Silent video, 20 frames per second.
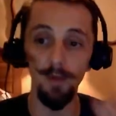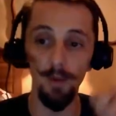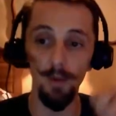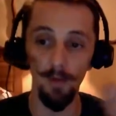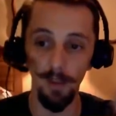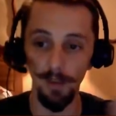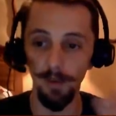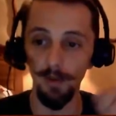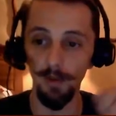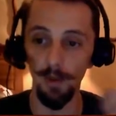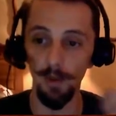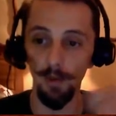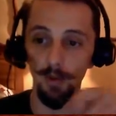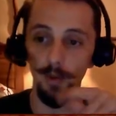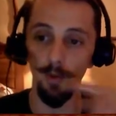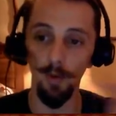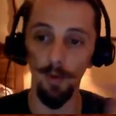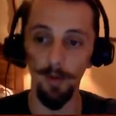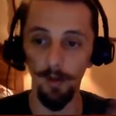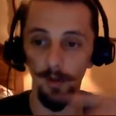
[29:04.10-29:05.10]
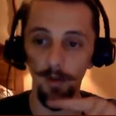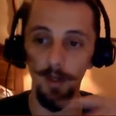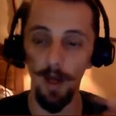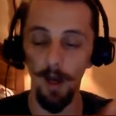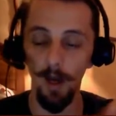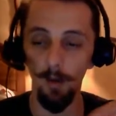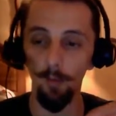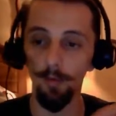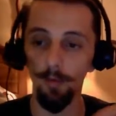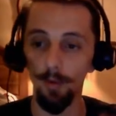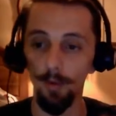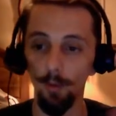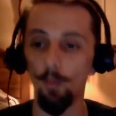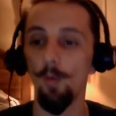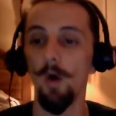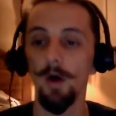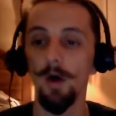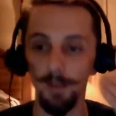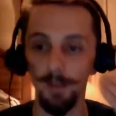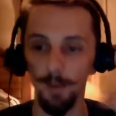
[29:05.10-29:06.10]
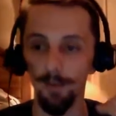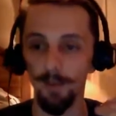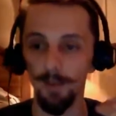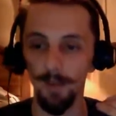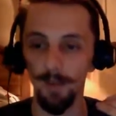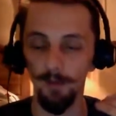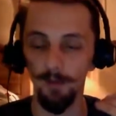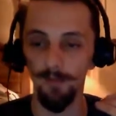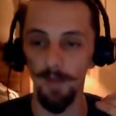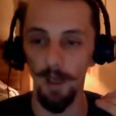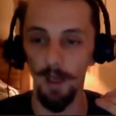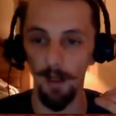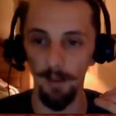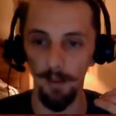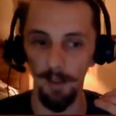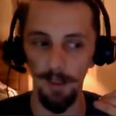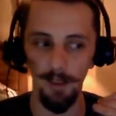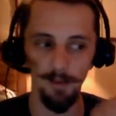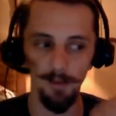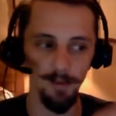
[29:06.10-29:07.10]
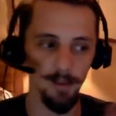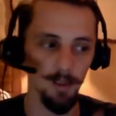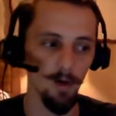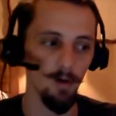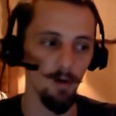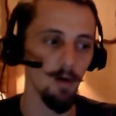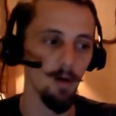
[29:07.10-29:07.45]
you get to choose whether or not you want to return that land. So